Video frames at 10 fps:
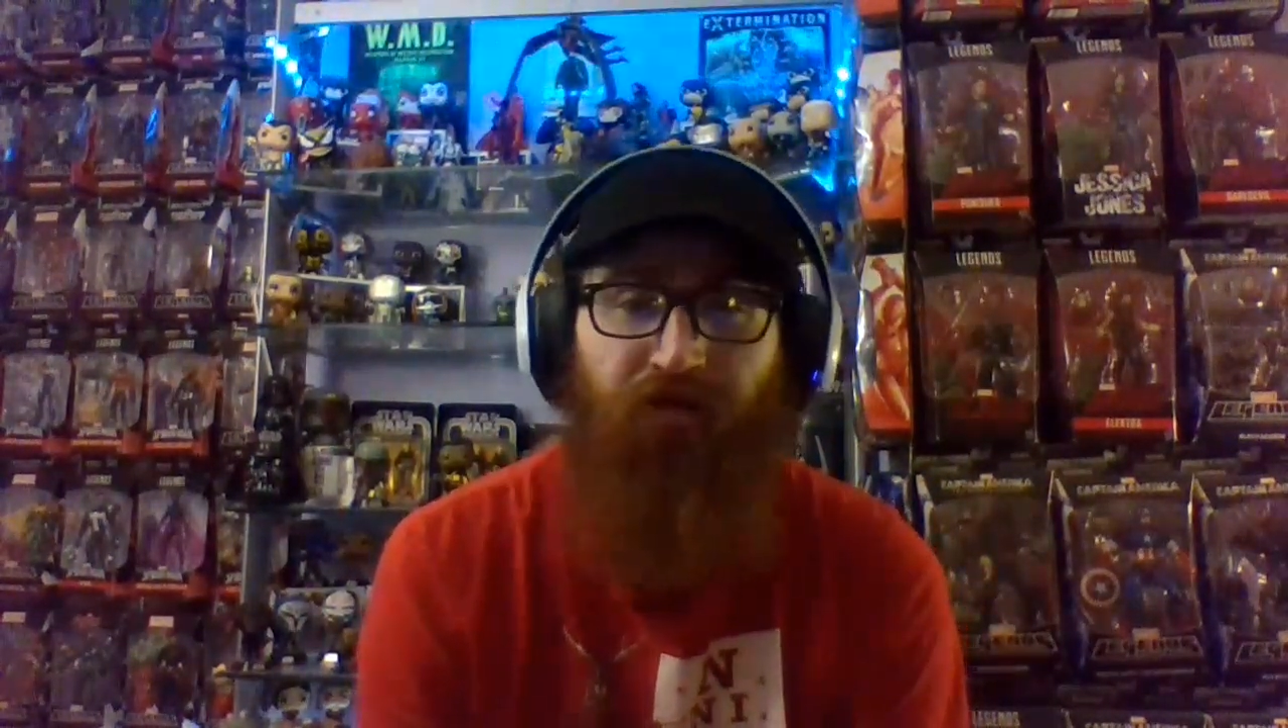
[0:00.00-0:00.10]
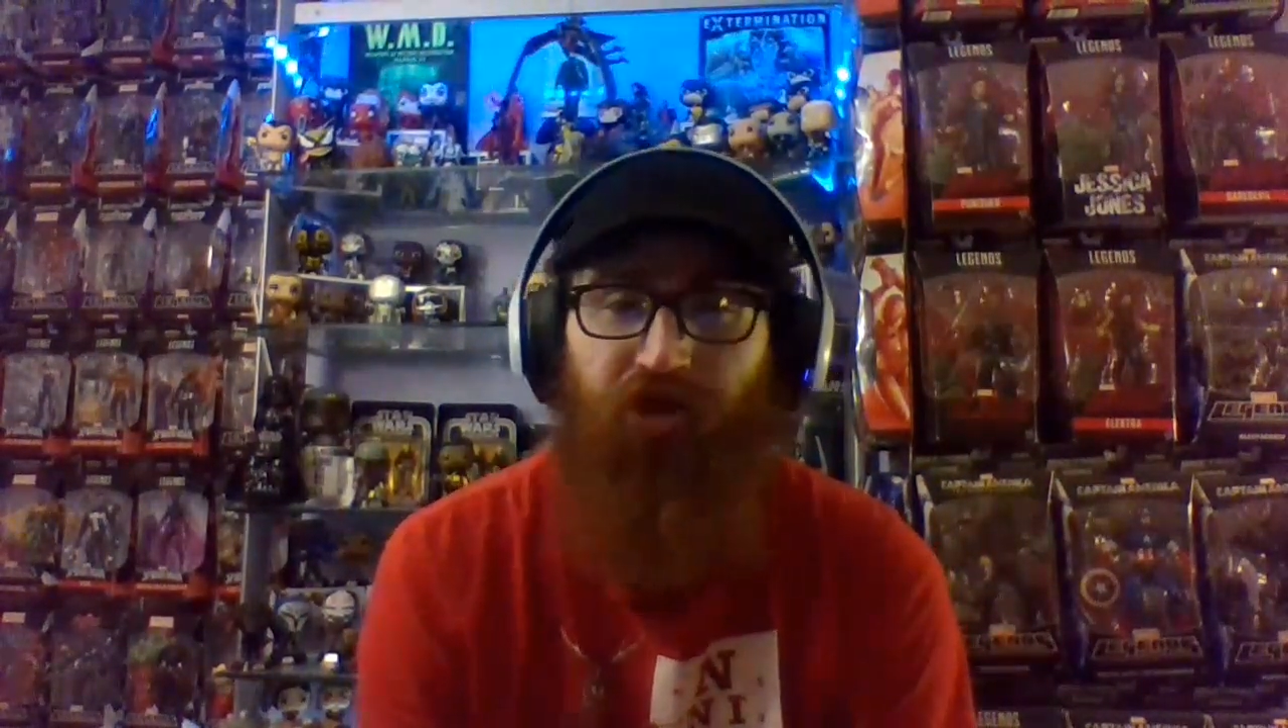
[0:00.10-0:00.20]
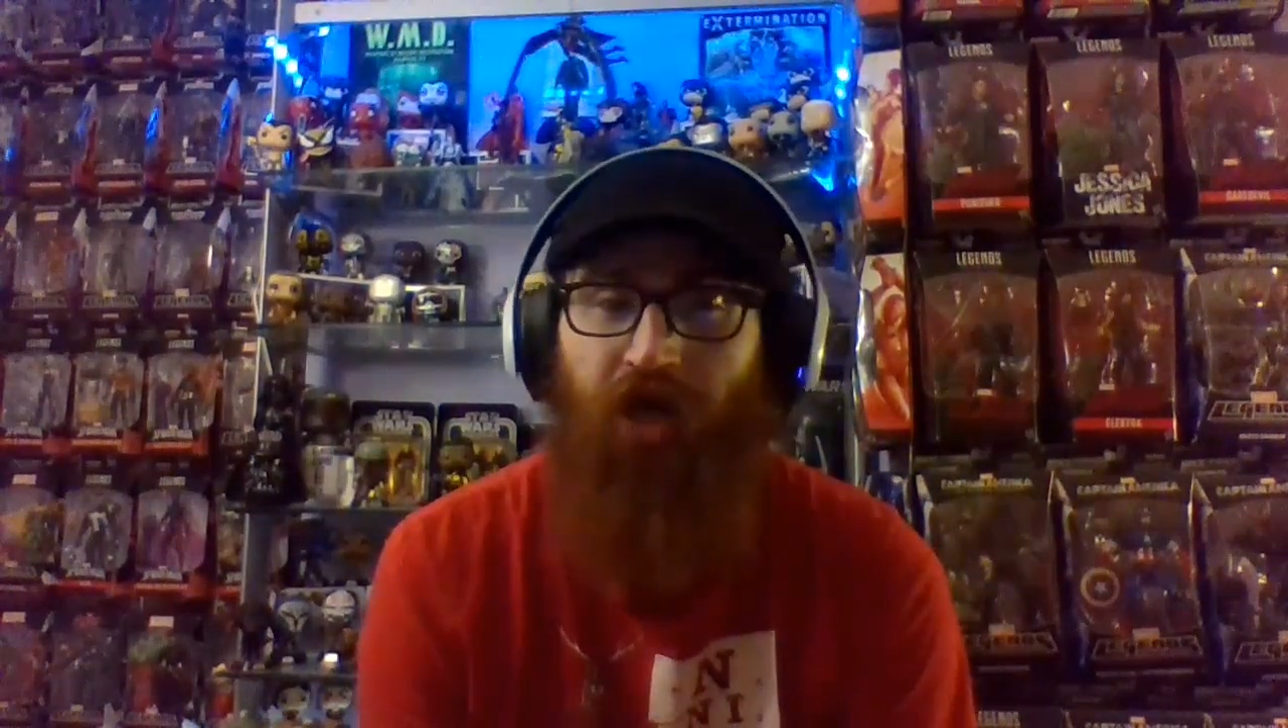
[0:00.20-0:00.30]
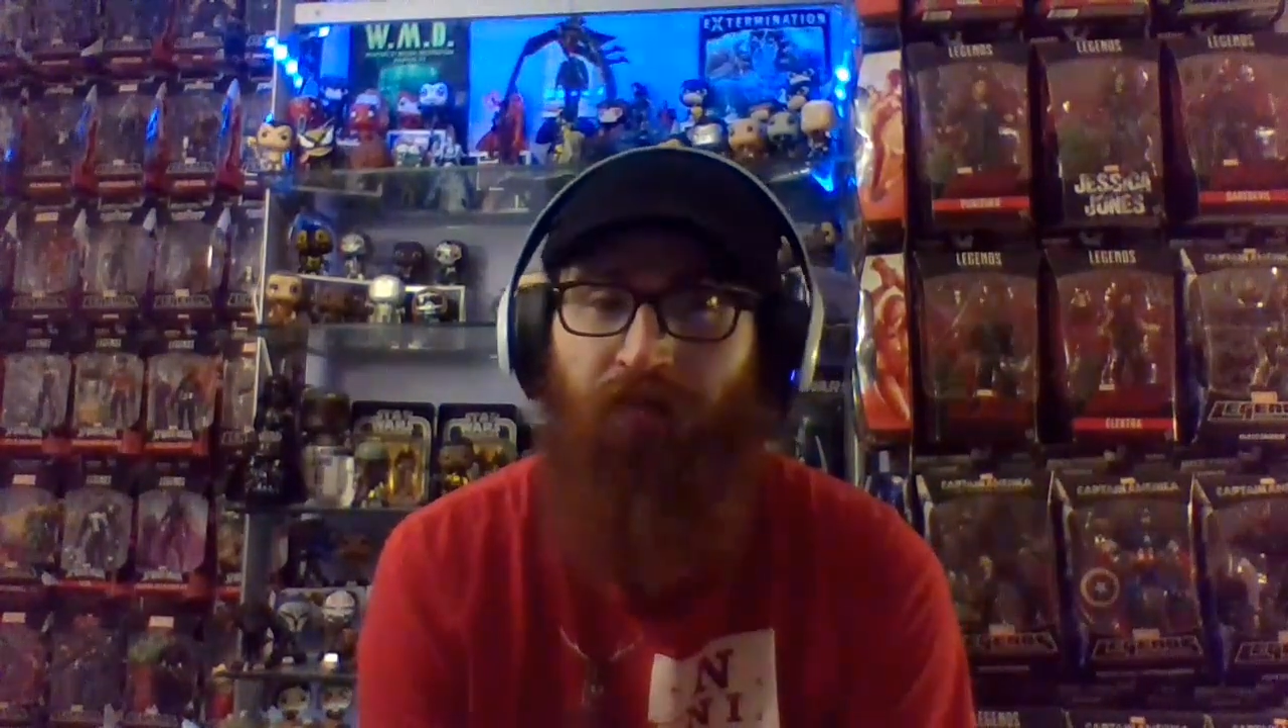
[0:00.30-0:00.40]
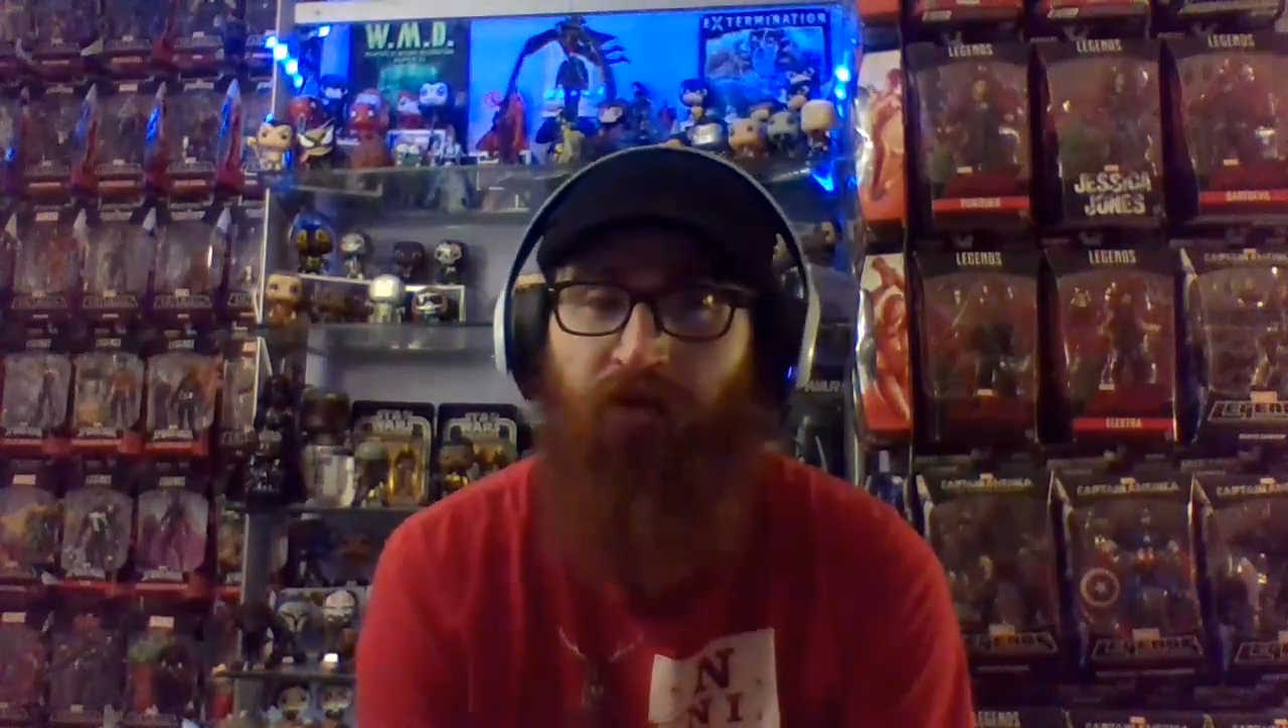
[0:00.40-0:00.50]

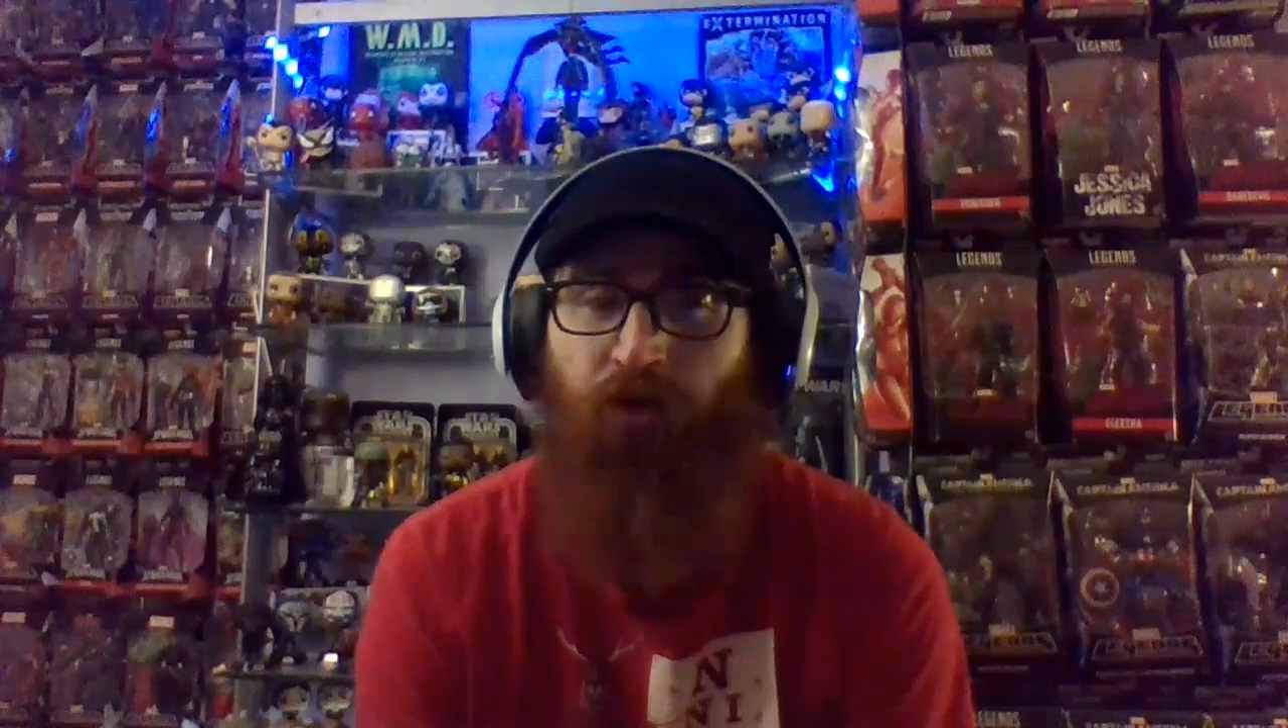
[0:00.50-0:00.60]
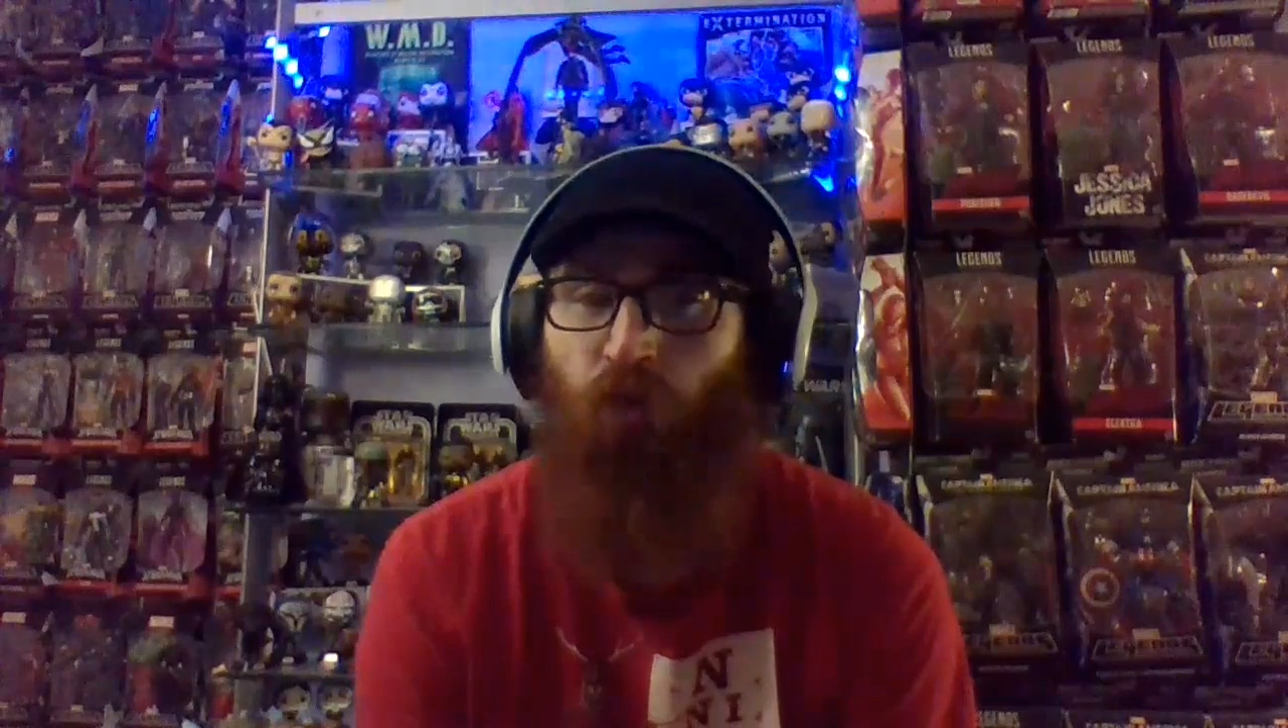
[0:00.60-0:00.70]
Chapter